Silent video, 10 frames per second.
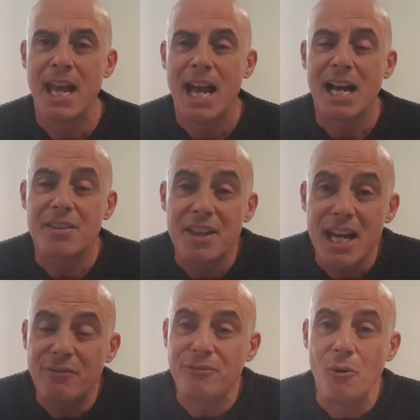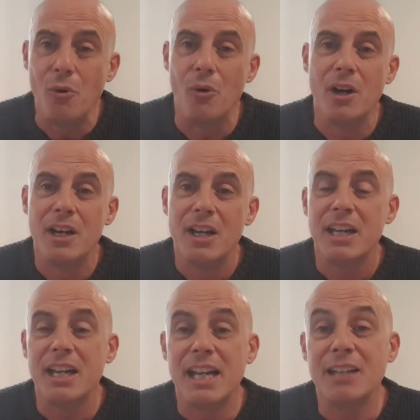And therefore,
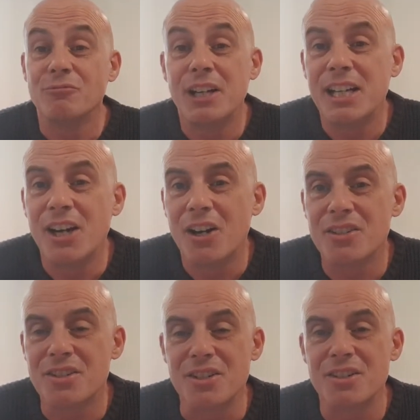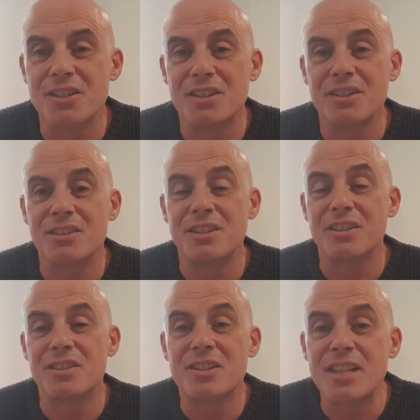it really answers the,
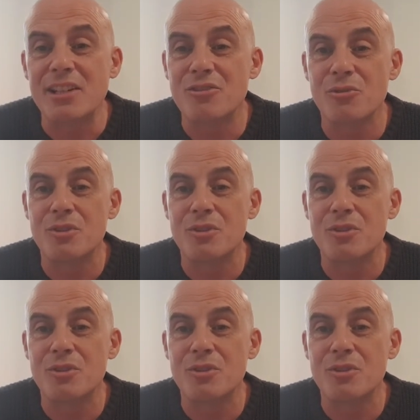the central